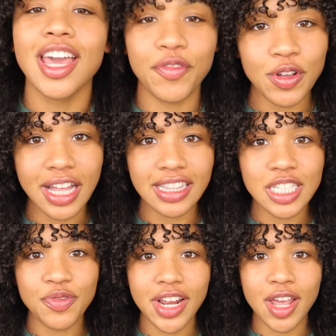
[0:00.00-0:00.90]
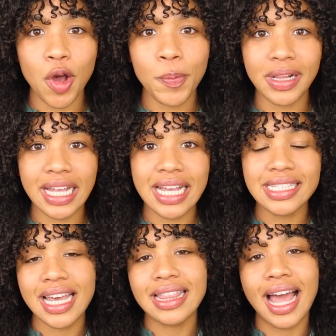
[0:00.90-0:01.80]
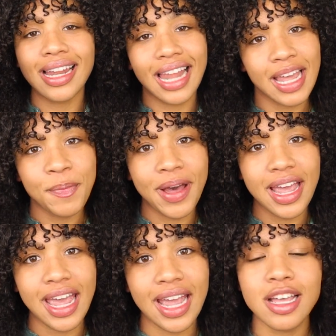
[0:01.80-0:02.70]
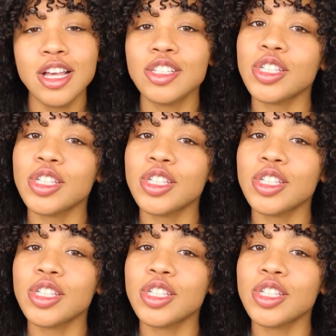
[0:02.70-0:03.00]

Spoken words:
If you like this video, please hit that like button,